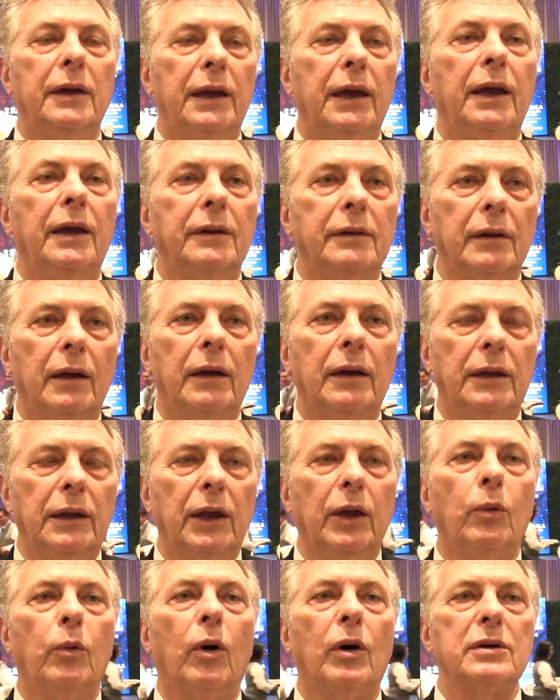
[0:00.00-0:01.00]
in
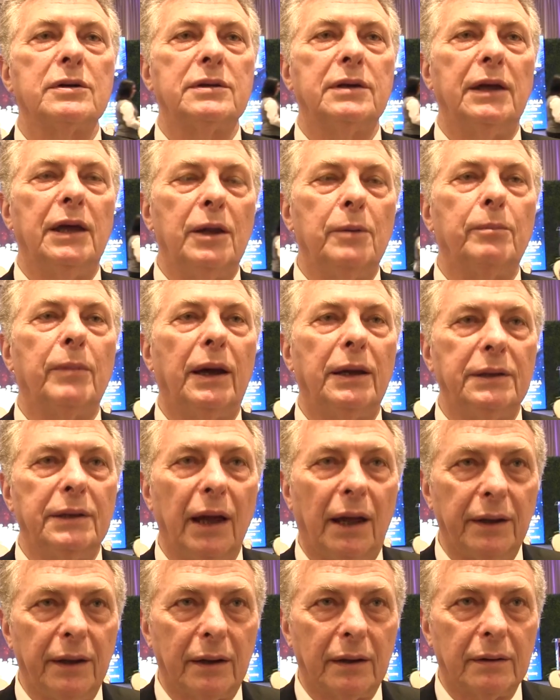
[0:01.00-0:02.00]

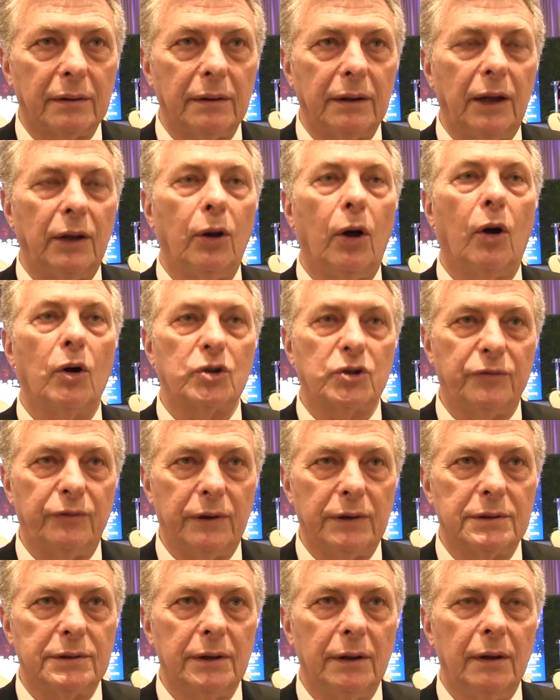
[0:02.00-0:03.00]
Majdanek, in
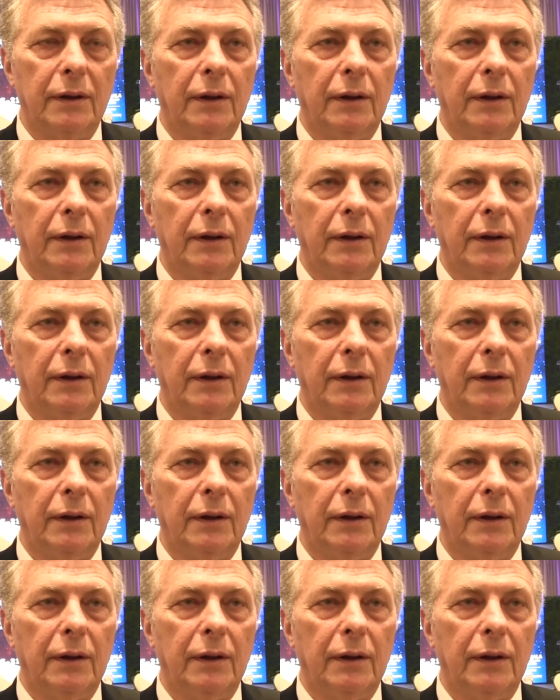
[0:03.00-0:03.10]
Auschwitz.